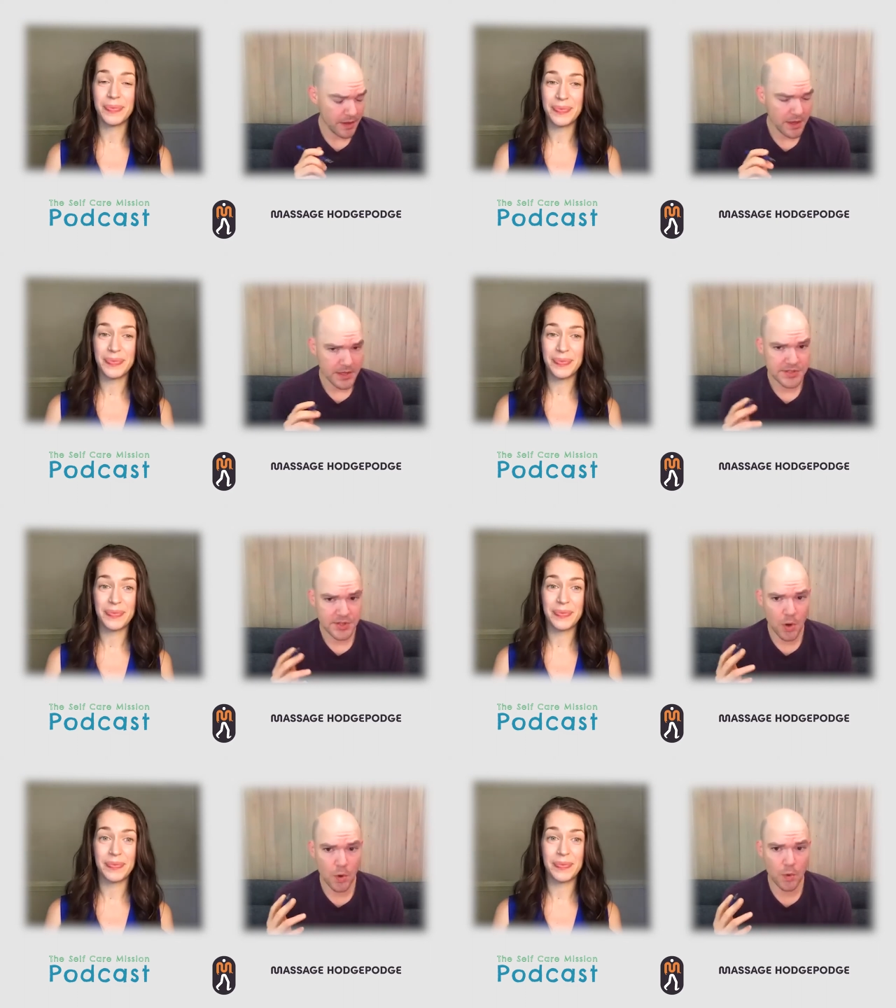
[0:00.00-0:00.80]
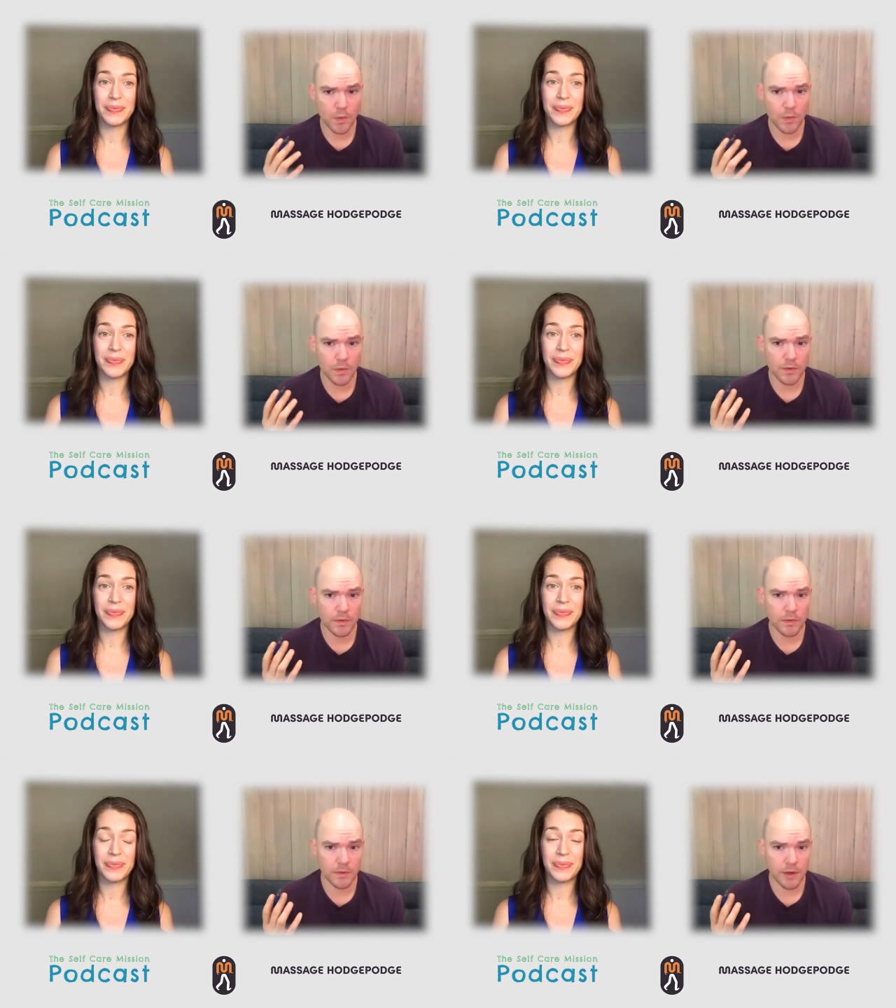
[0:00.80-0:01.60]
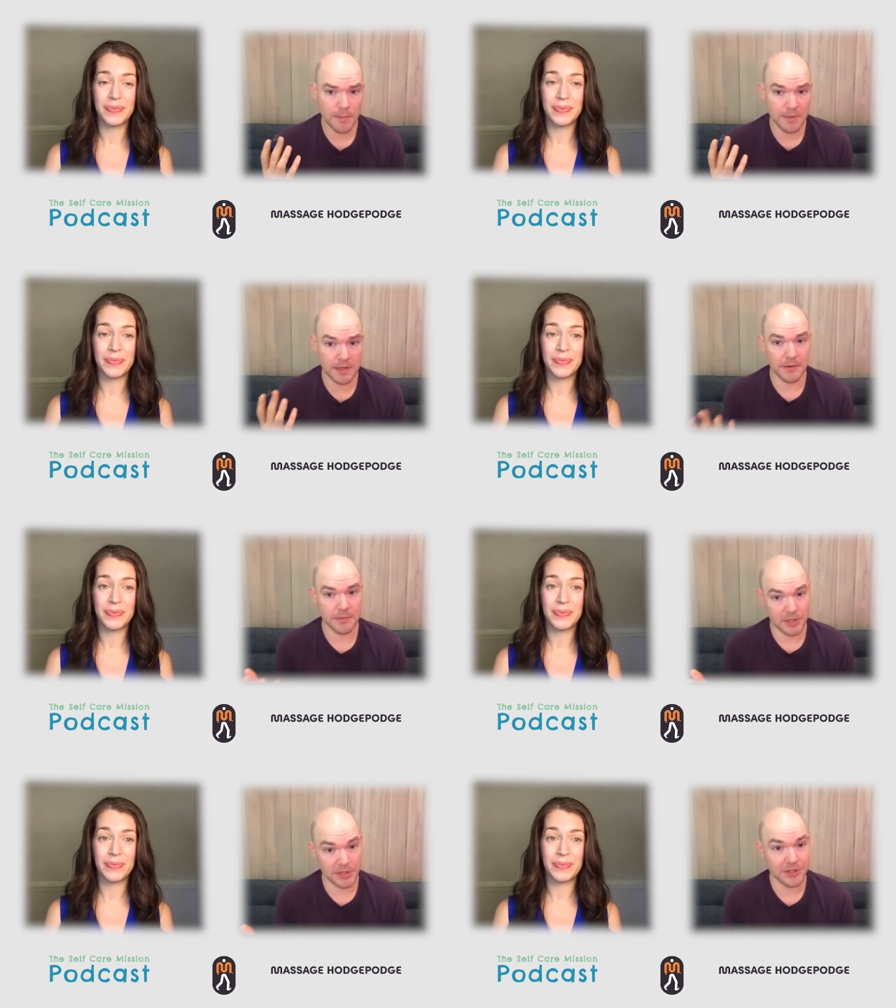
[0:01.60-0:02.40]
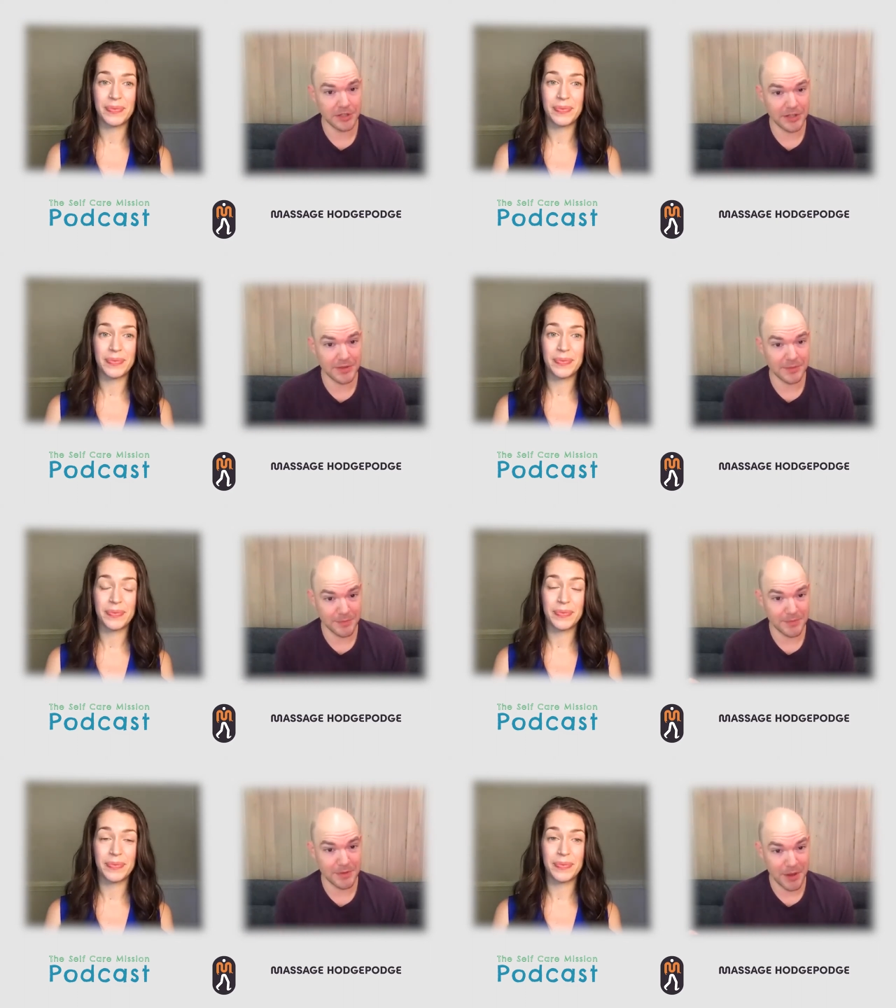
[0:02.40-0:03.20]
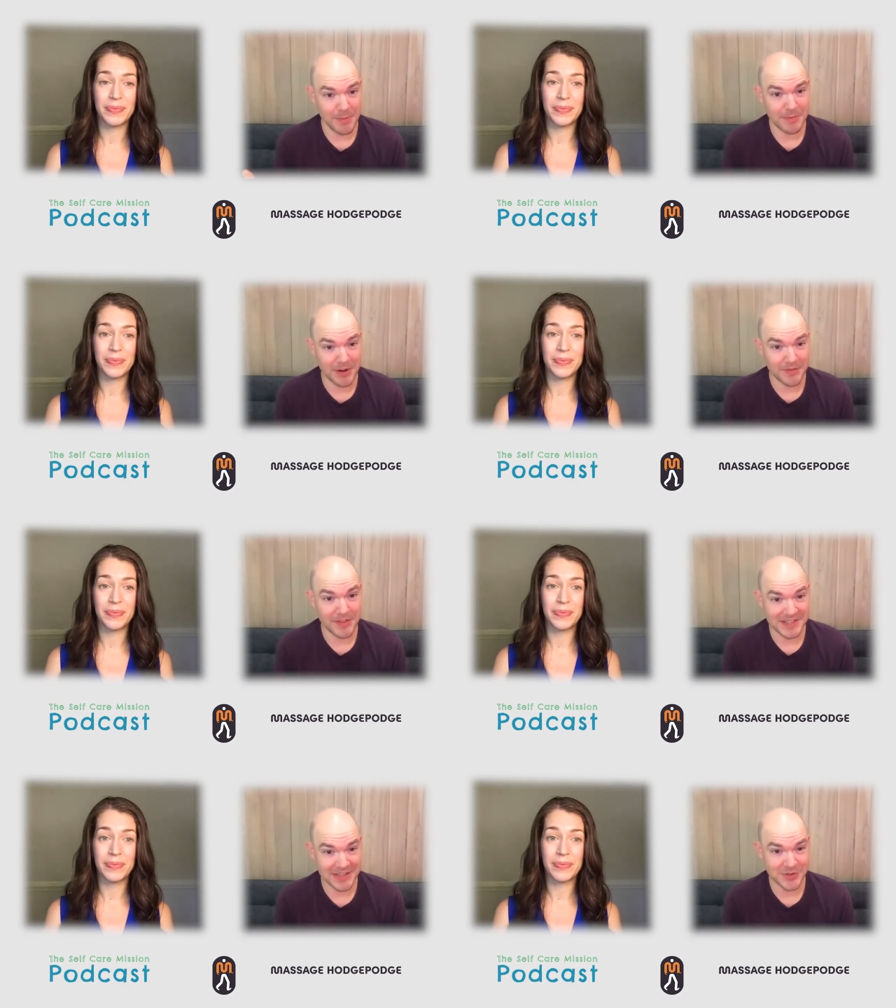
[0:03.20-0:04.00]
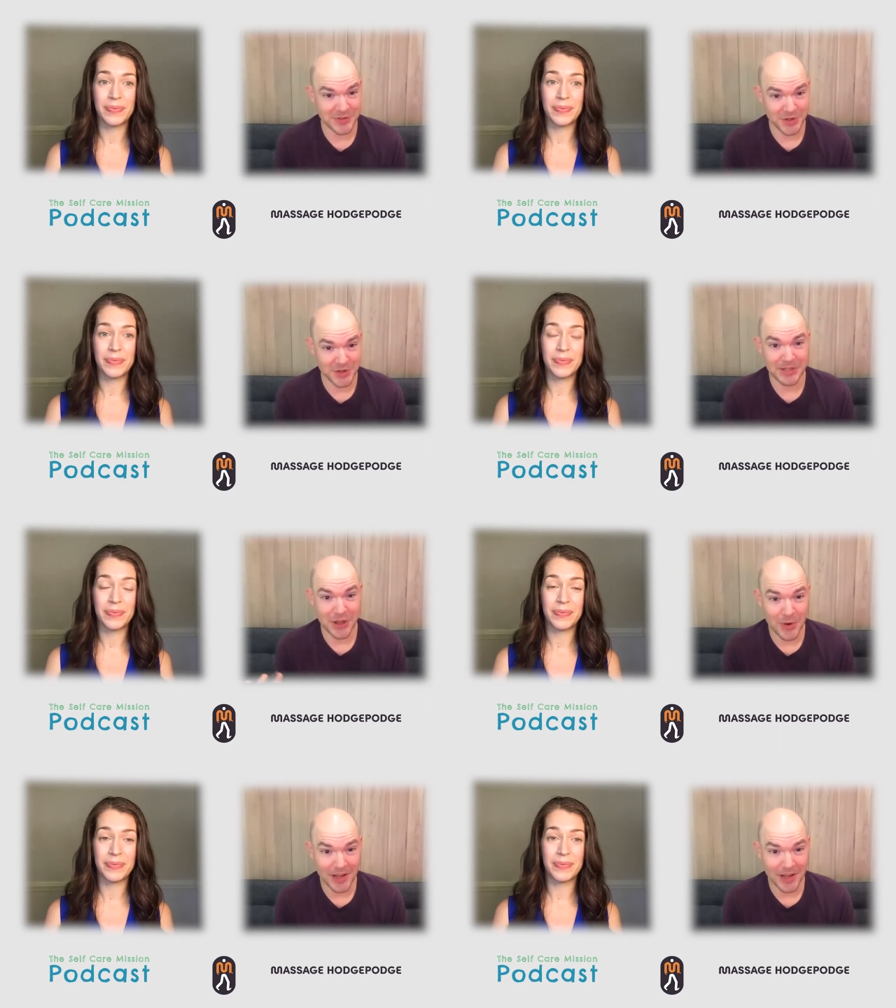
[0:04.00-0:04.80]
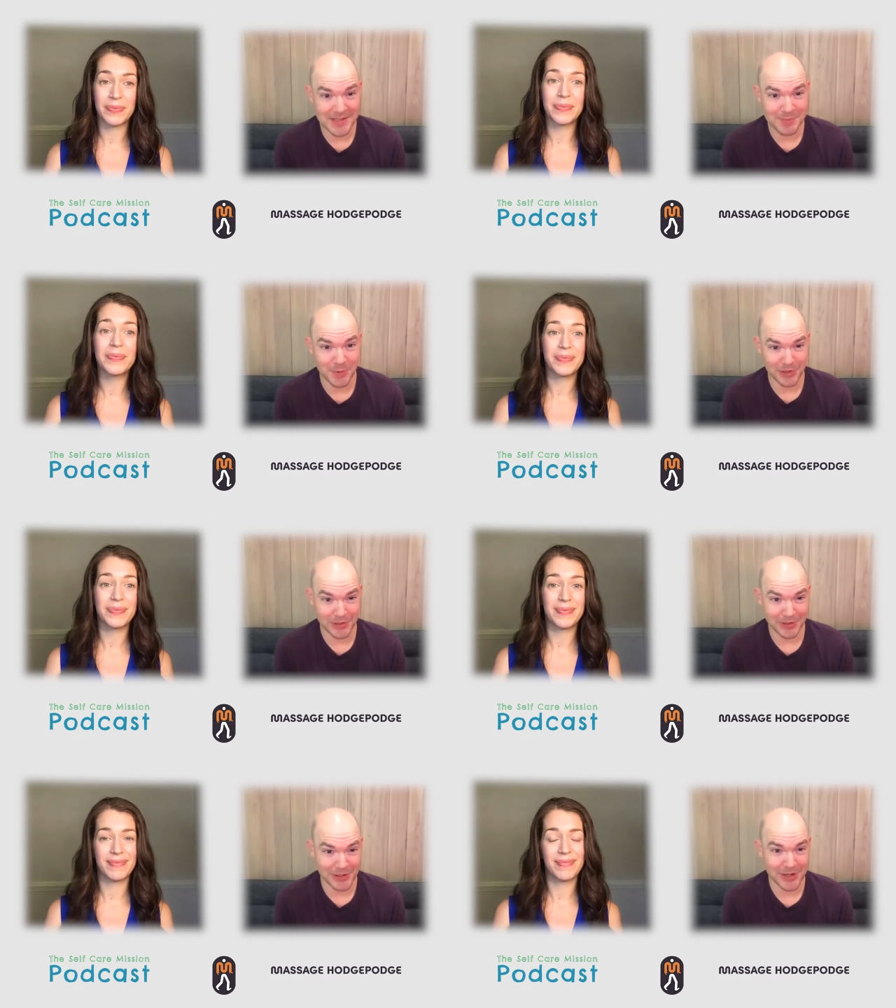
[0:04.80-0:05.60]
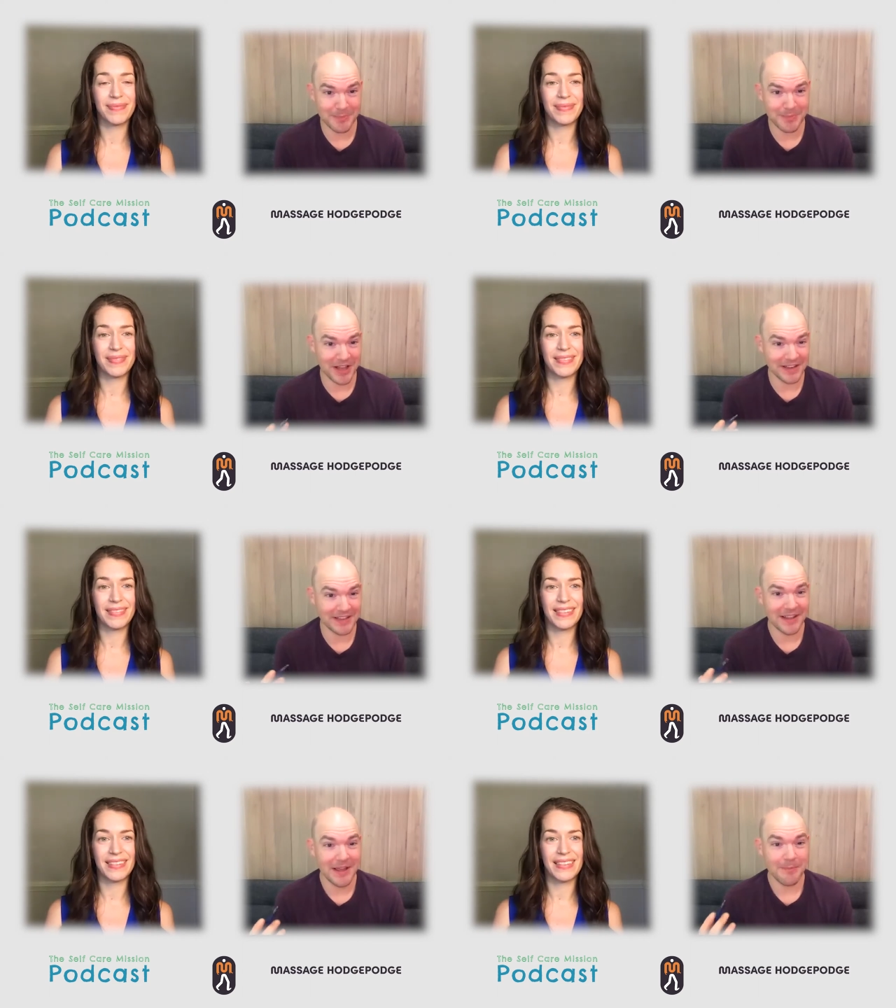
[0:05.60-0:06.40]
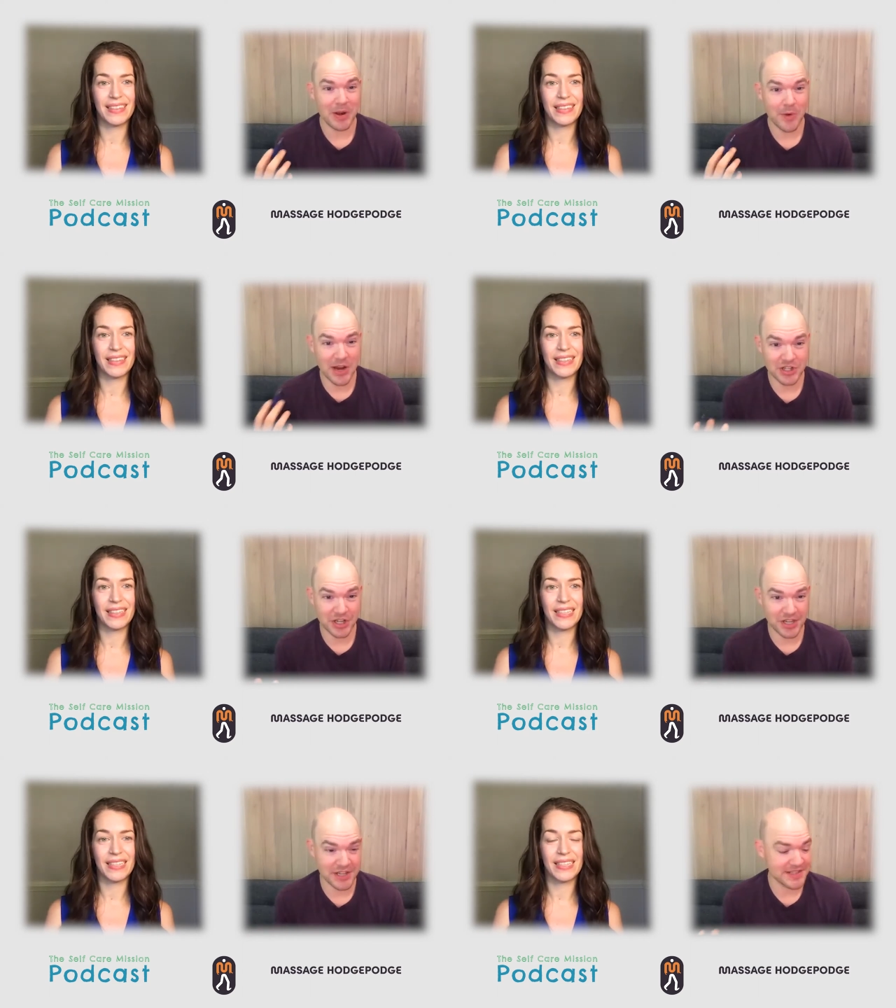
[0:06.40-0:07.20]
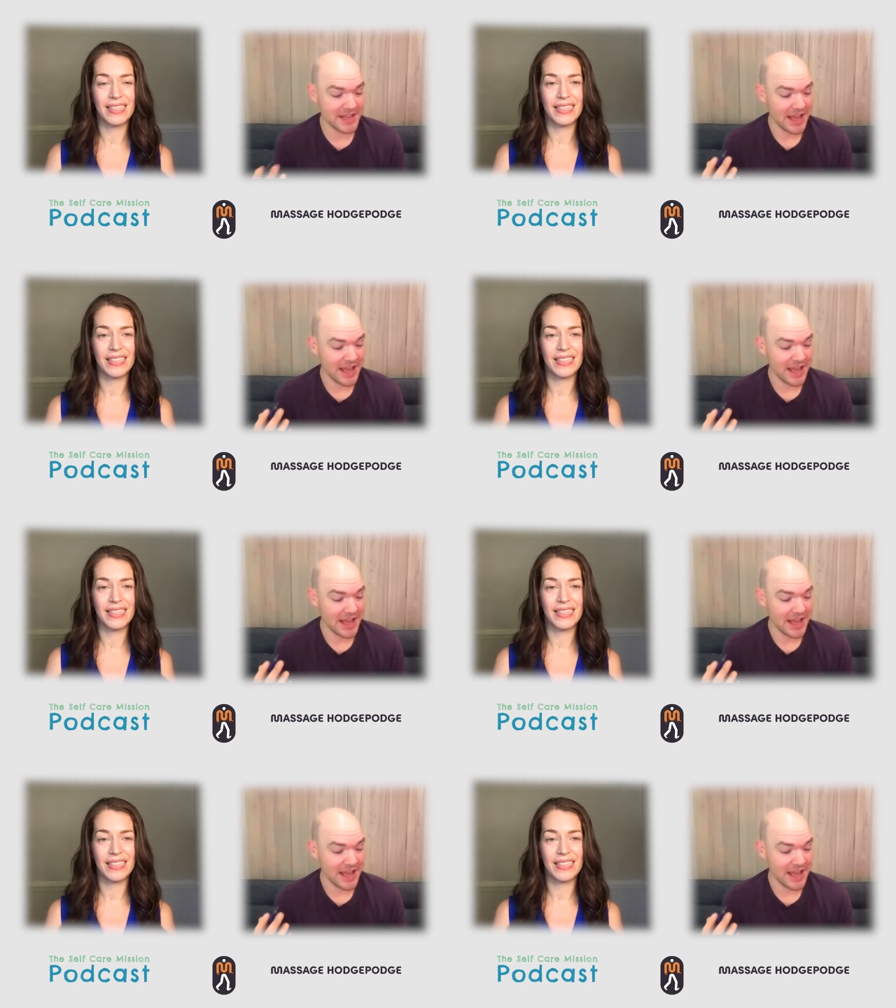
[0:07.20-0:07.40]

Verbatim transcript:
Speaker 1: So, I mean, clearly the, a big part of this answer is going to be yoga. Spoiler alert! But my question is,